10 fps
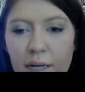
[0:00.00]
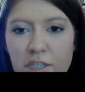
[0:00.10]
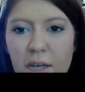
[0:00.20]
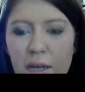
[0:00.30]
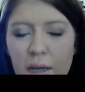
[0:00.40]

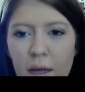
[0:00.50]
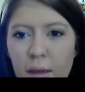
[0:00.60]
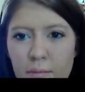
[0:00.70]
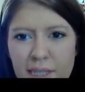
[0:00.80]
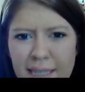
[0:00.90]
brush
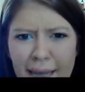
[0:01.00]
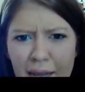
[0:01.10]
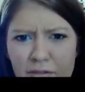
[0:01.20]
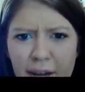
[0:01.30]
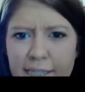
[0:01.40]
because I
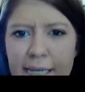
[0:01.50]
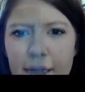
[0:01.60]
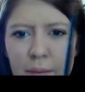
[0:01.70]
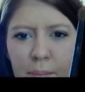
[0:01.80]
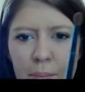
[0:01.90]
can't find it,